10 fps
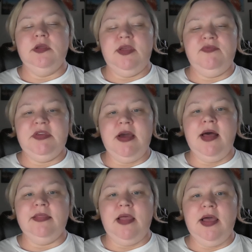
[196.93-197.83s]
if the
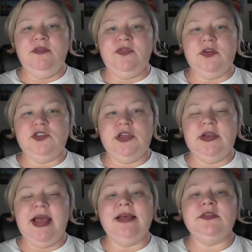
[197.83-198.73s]
online version
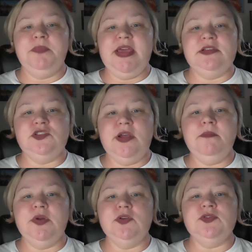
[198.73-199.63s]
has page
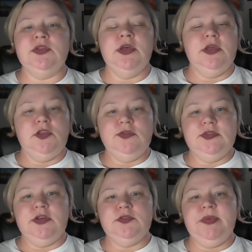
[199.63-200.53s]
numbers, use
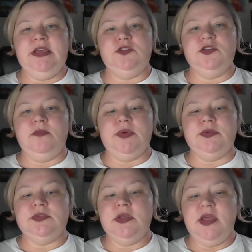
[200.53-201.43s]
those page
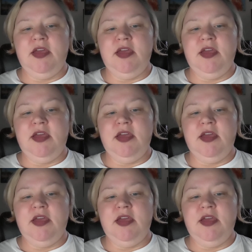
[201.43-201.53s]
numbers.